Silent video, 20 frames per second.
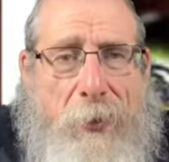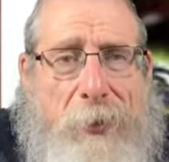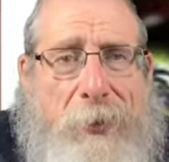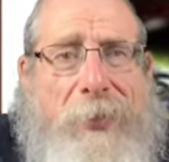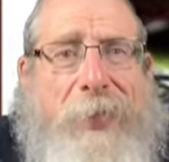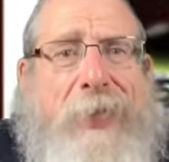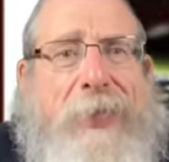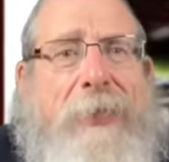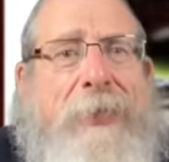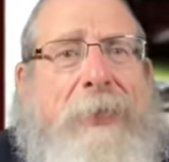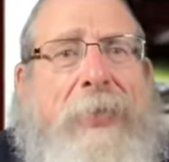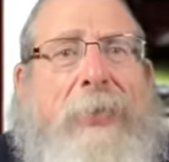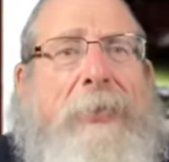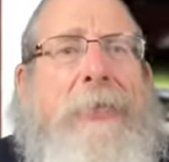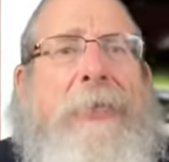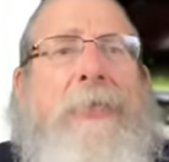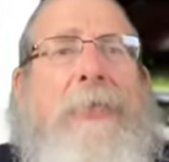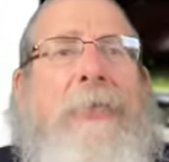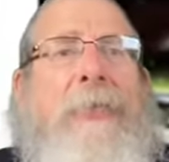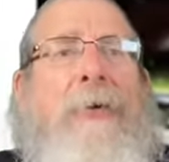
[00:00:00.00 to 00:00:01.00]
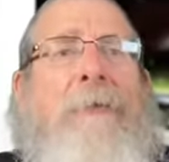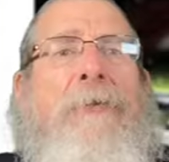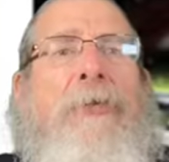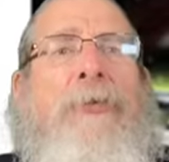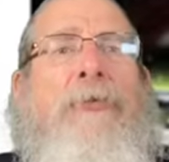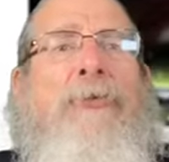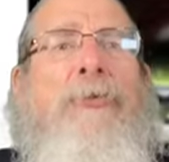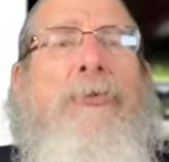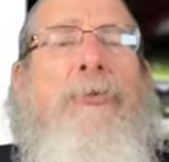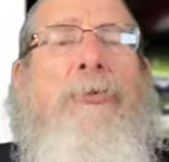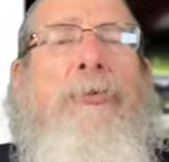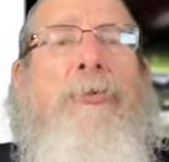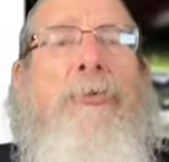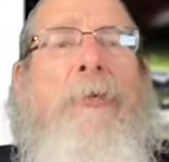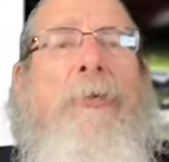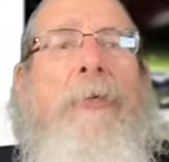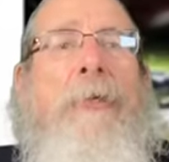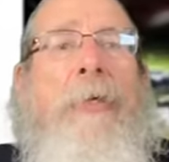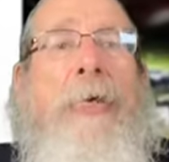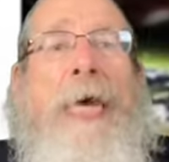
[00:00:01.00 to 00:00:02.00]
The existence of the Jew
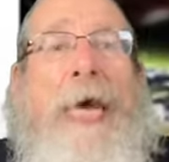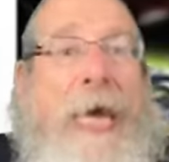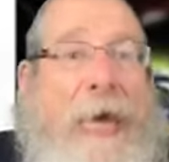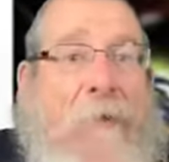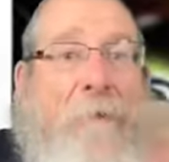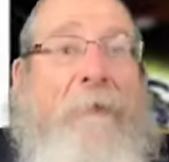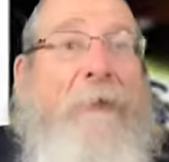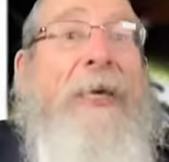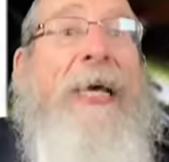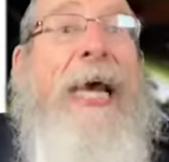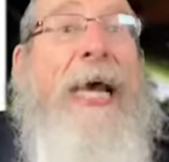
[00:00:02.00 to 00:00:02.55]
Every